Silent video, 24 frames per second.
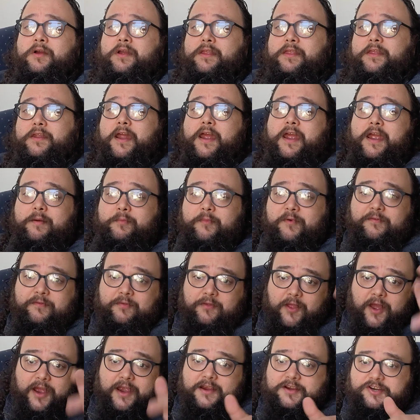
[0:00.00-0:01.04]
in the name
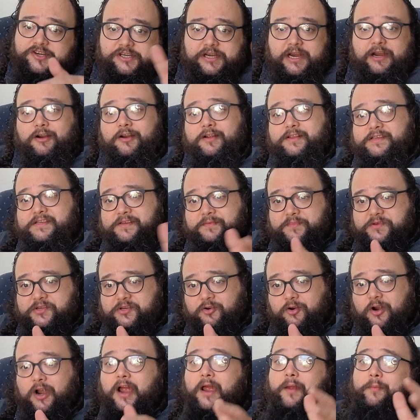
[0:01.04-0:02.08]
of like, share, and
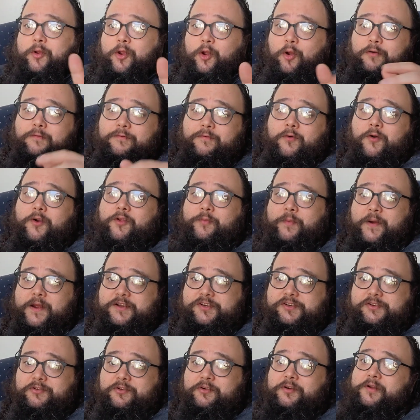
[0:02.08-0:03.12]
subscribe, go forth, my
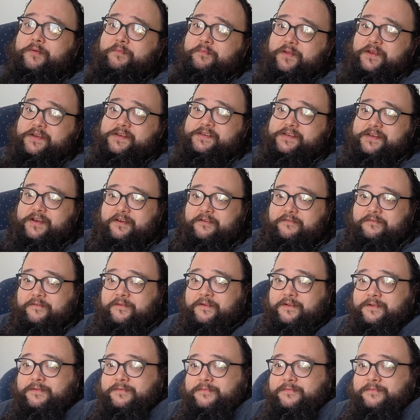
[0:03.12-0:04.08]
children, and be safe.